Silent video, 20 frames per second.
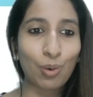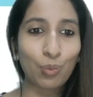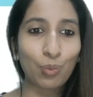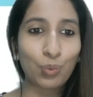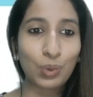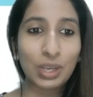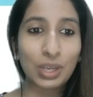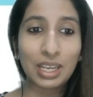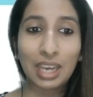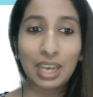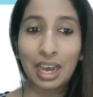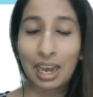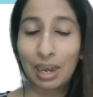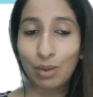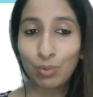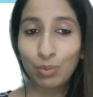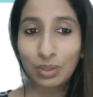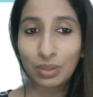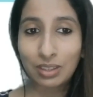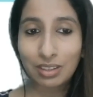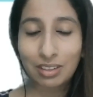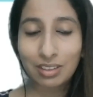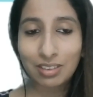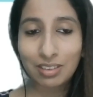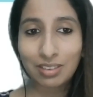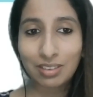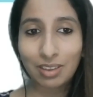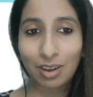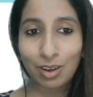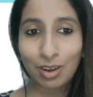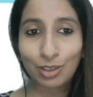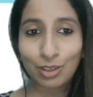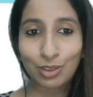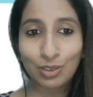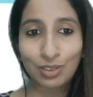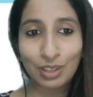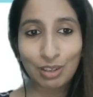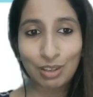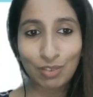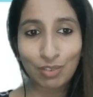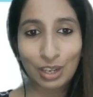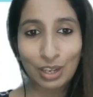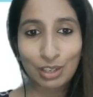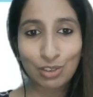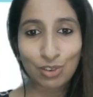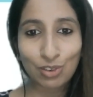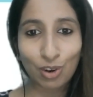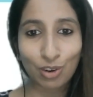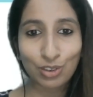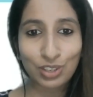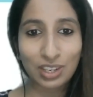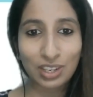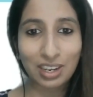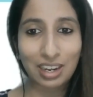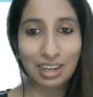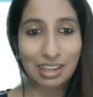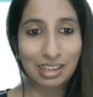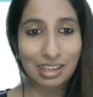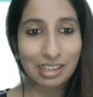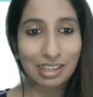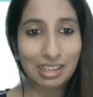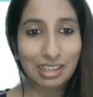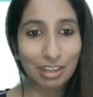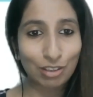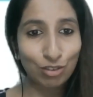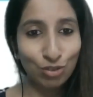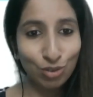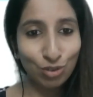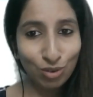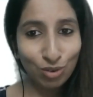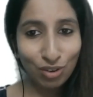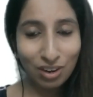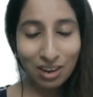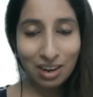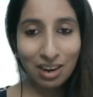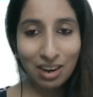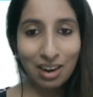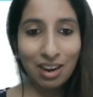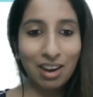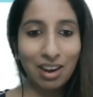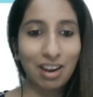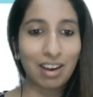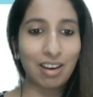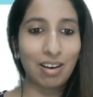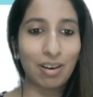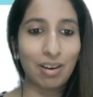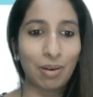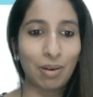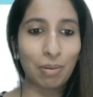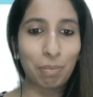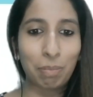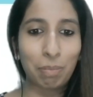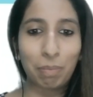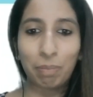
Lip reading: We have with us this evening Dr. Anil Ganjoo. Uh,